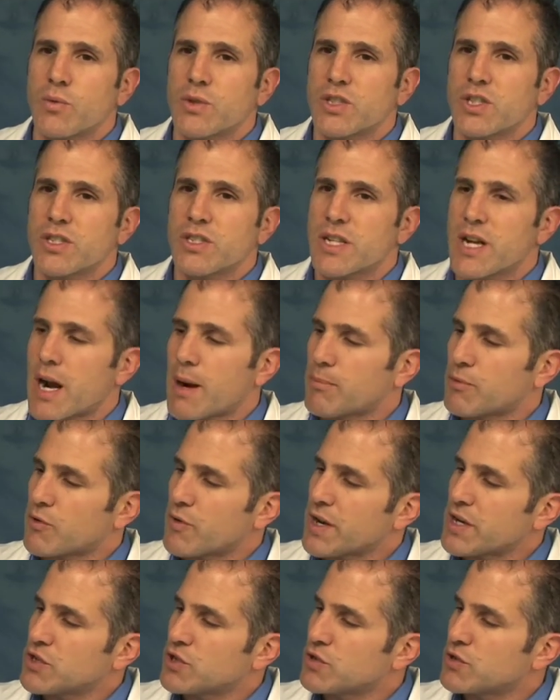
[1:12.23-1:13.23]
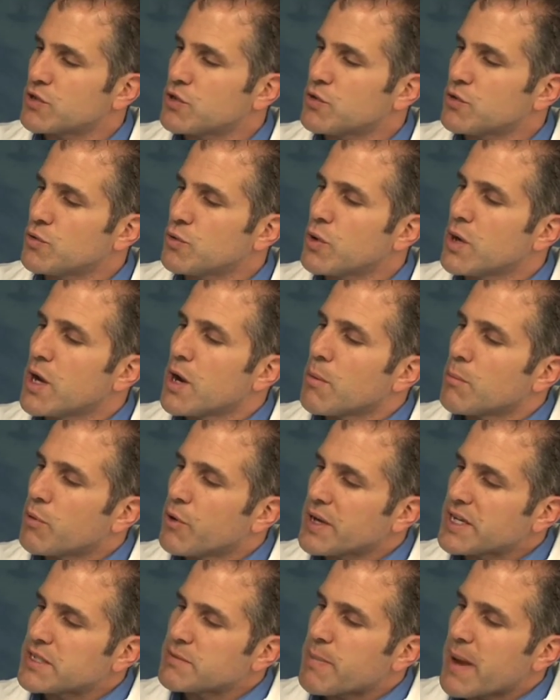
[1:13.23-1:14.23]
which is an operation to
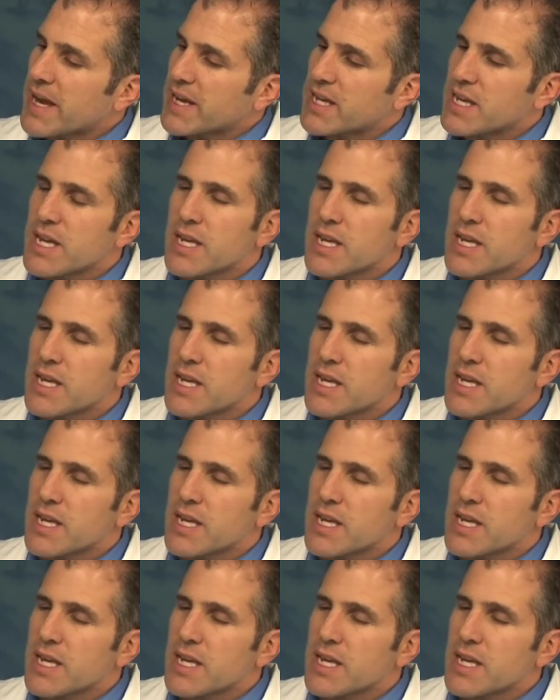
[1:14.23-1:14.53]
place back